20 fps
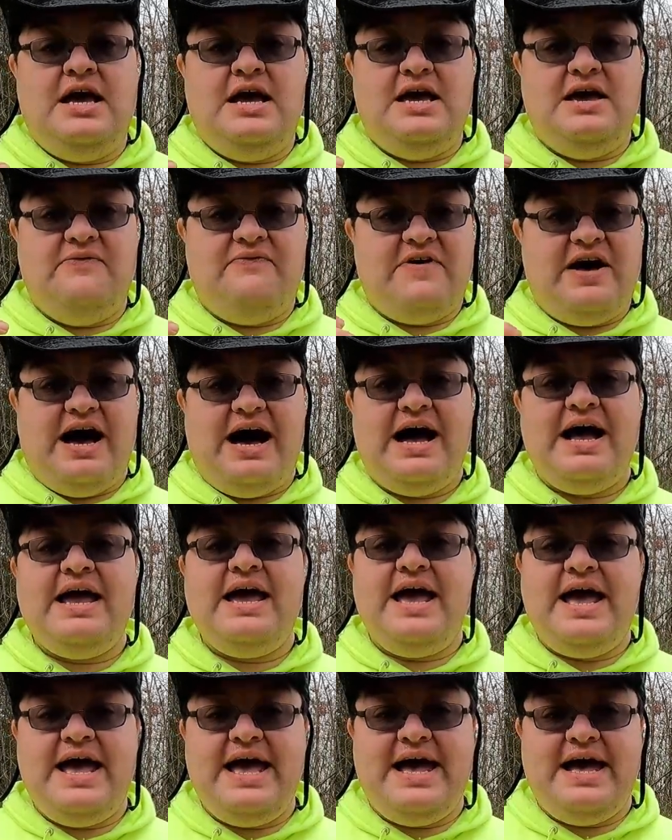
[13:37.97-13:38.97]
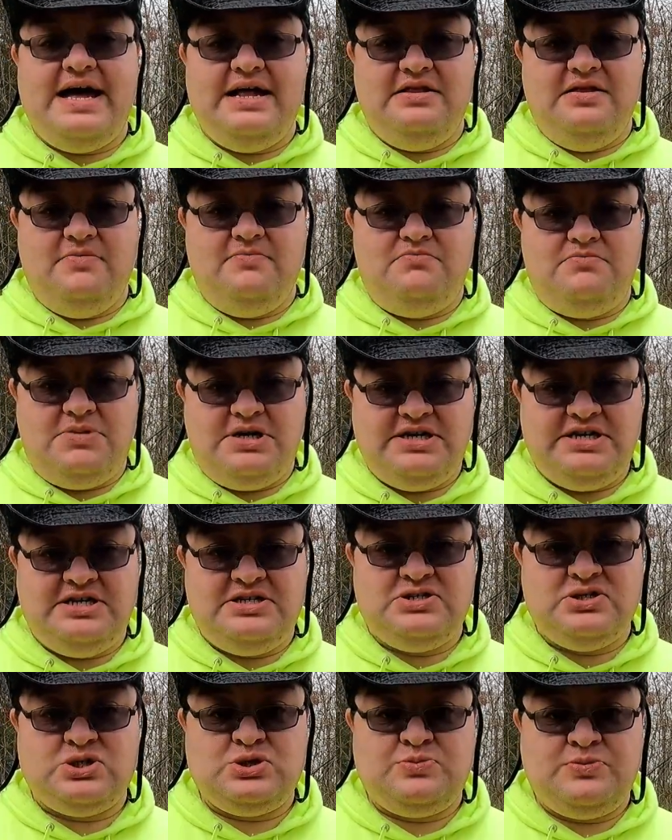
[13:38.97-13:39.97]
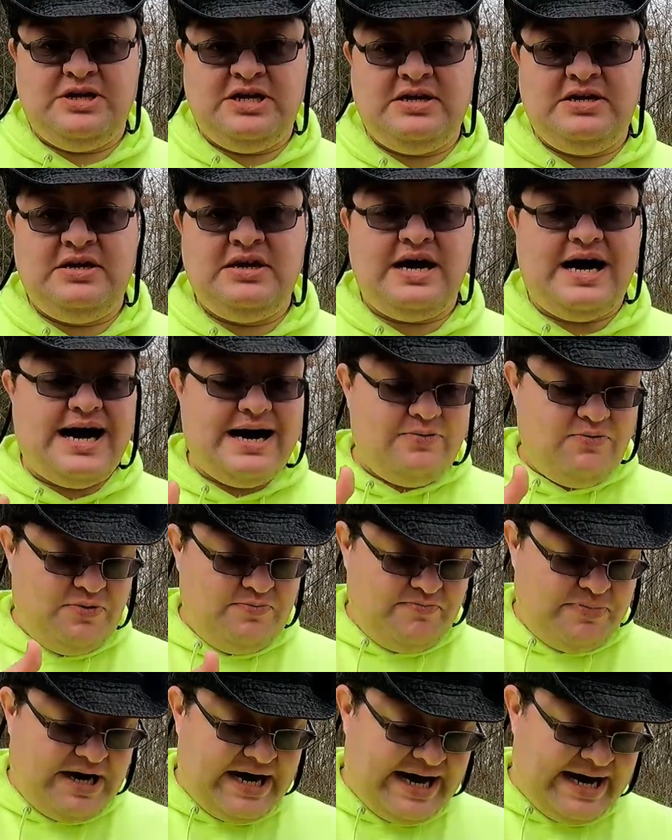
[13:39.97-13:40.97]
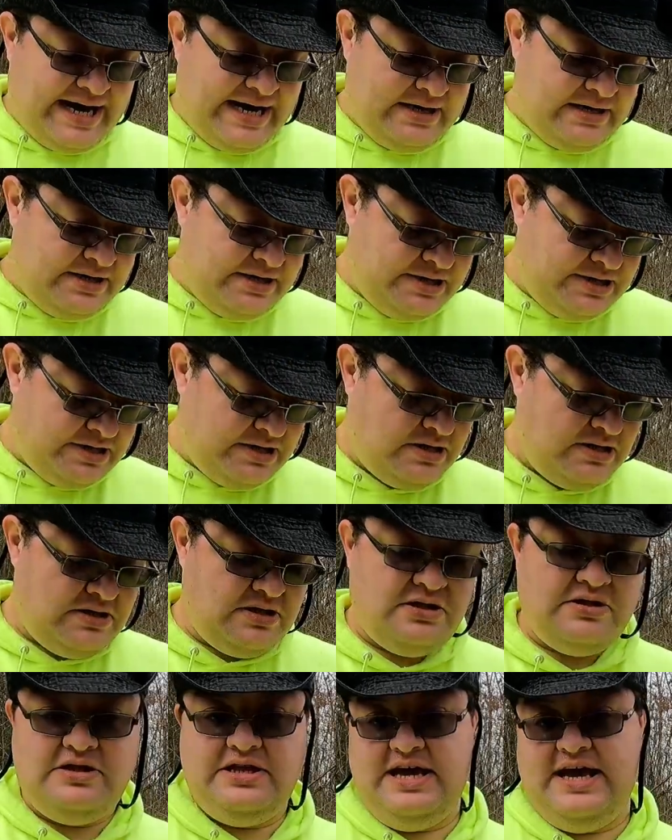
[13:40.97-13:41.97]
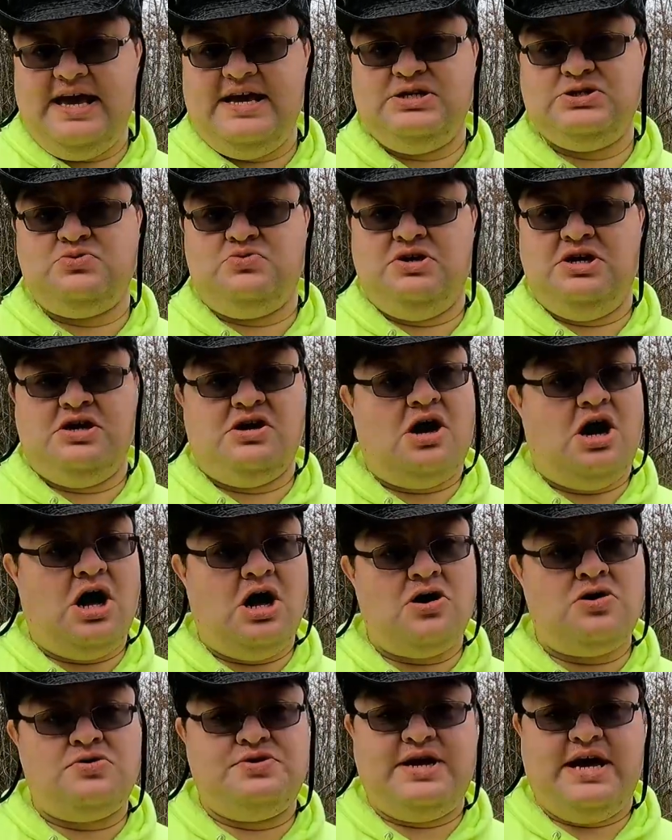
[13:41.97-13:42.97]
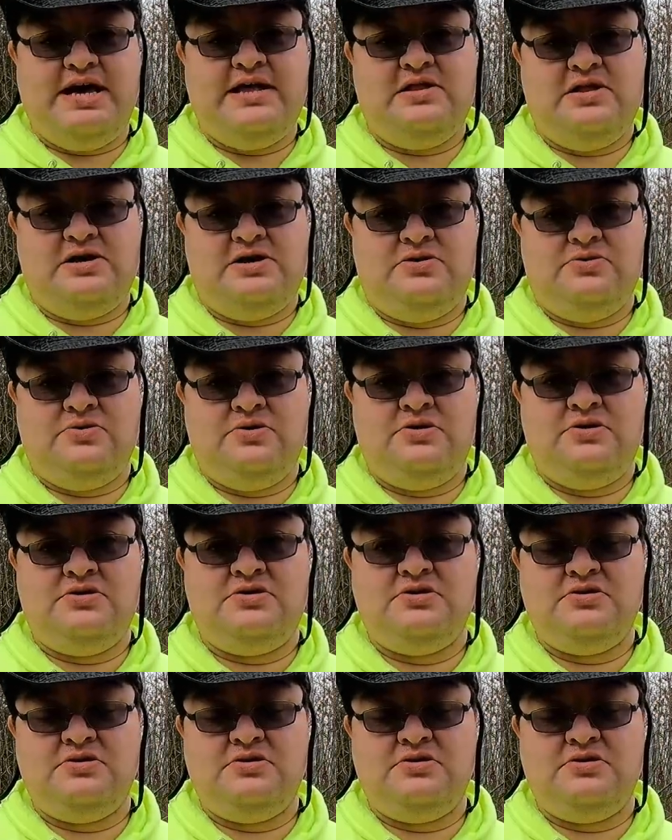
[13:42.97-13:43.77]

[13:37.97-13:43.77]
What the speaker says: If I had money to spend, I would buy the EstWing all day long.